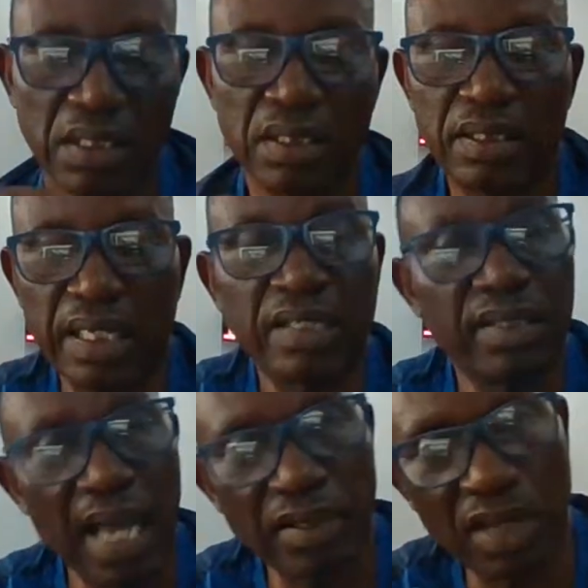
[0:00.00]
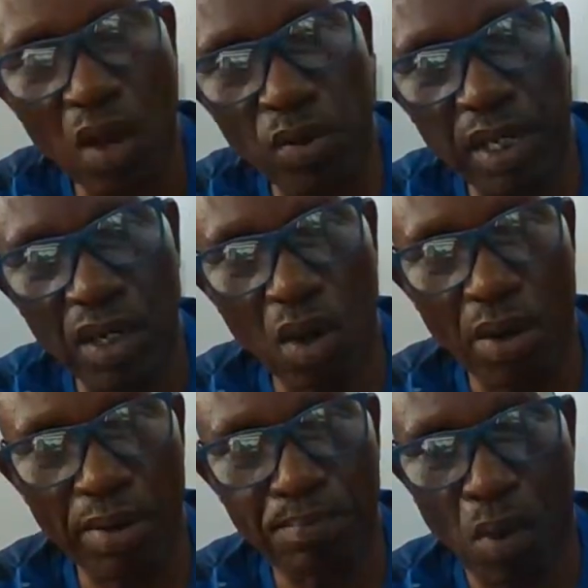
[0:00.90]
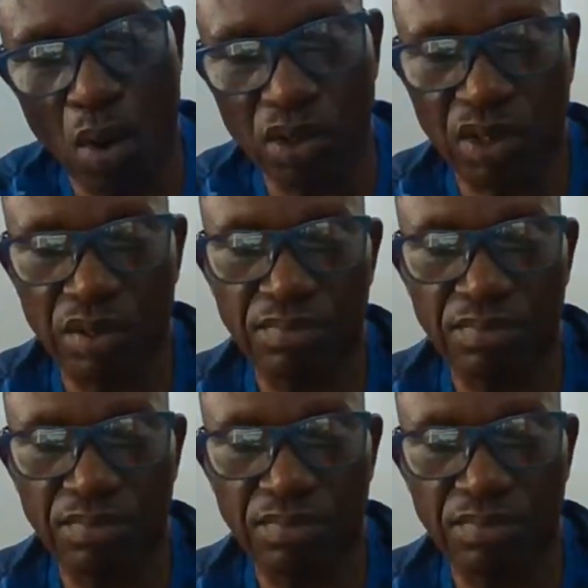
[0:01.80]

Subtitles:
6 Nigerian Weekly Law Report,